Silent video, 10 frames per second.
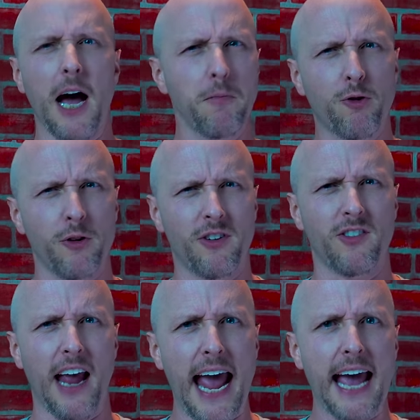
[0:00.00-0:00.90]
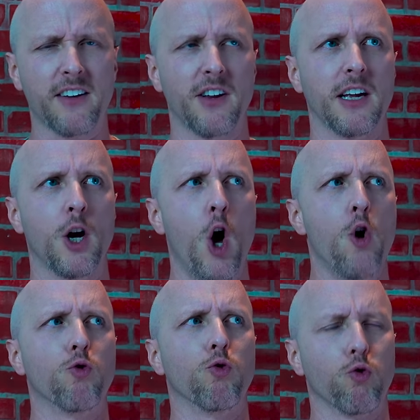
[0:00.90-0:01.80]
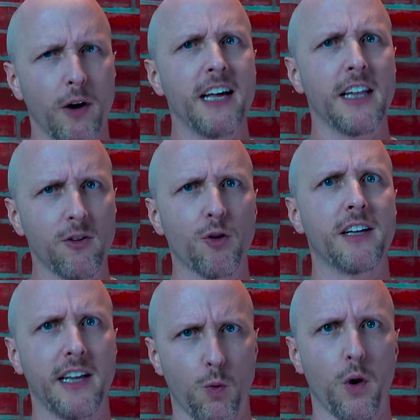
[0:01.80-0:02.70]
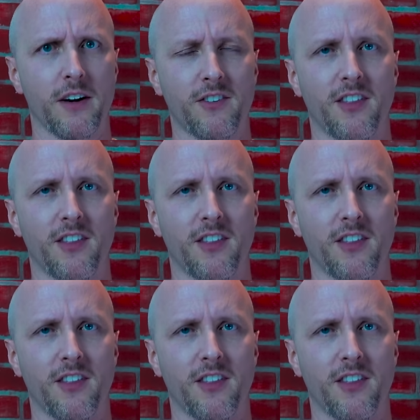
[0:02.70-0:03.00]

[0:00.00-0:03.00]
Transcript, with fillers: Tom Cruise's acting really, really works